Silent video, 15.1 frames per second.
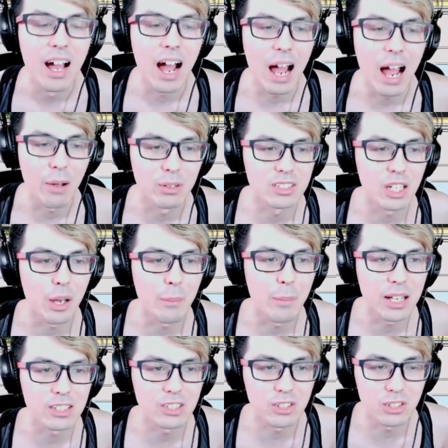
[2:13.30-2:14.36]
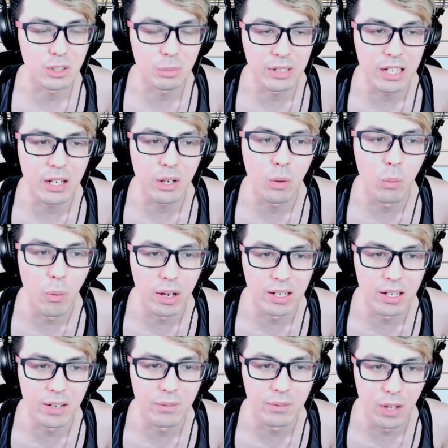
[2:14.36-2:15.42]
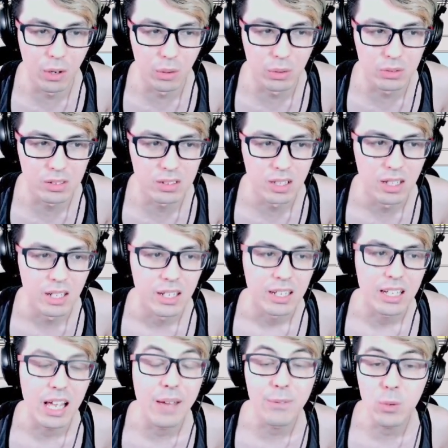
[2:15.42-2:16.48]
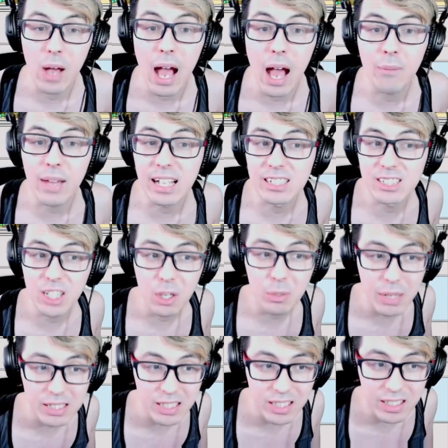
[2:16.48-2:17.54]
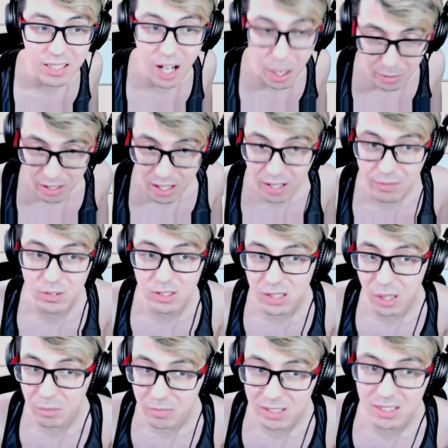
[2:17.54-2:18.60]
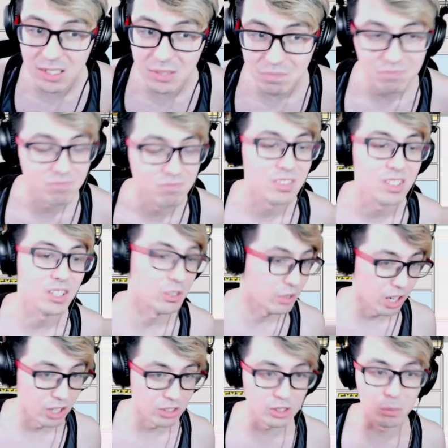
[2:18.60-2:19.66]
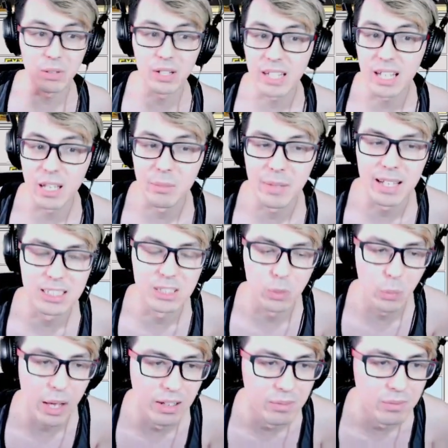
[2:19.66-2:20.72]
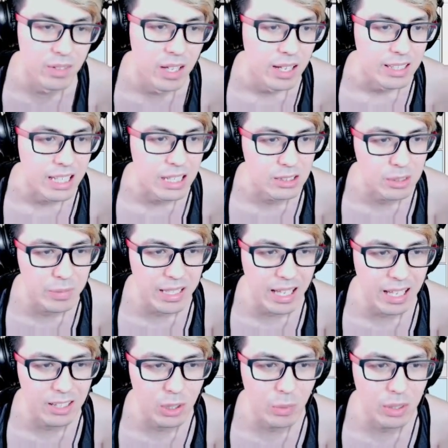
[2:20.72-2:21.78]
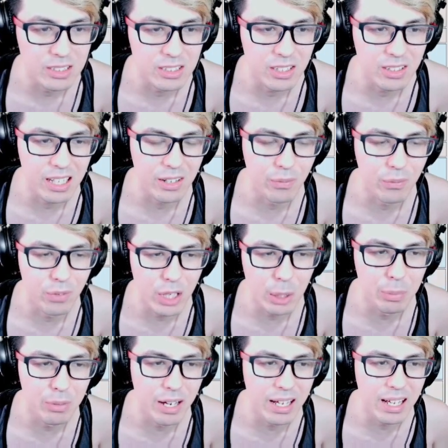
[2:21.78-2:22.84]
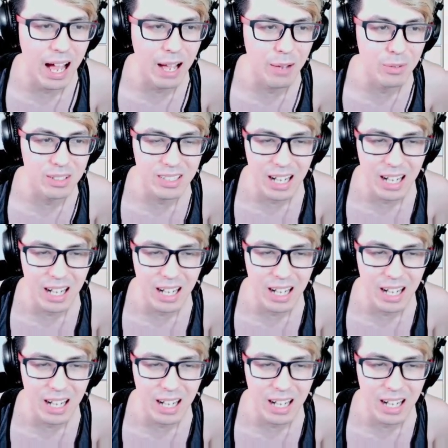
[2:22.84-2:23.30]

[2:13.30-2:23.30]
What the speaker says: I would say make sure you're bringing one of those. If you have Agl Makikabra for some reason, you can also bring him as well. Now, some of the other ones here that are free to play, I would